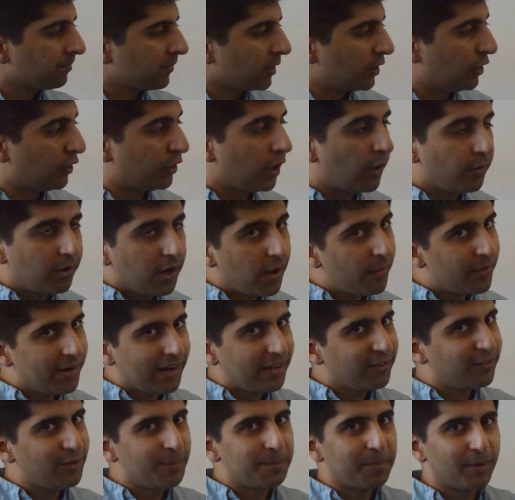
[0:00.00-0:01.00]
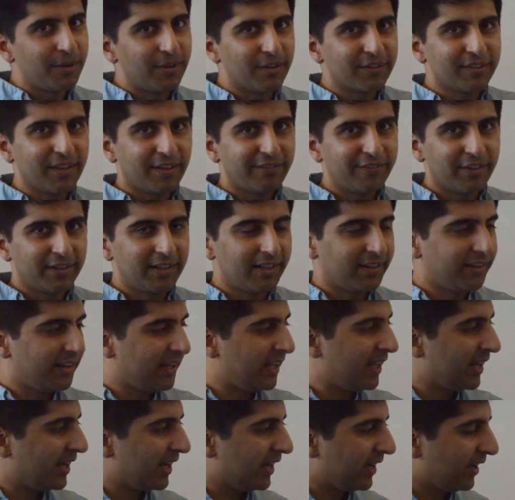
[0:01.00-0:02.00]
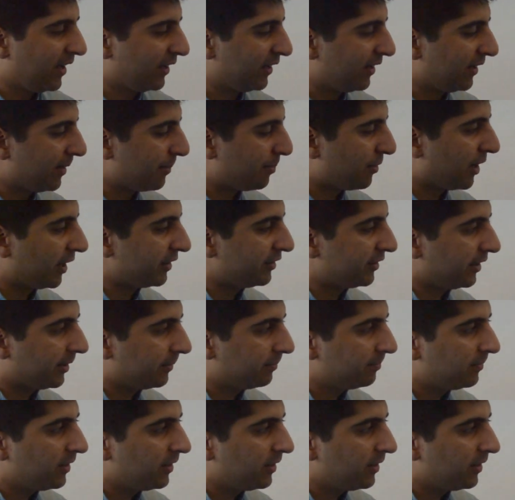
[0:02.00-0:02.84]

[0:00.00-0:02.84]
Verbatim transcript: You don't know unless you put yourself under the, uh, under the pressure.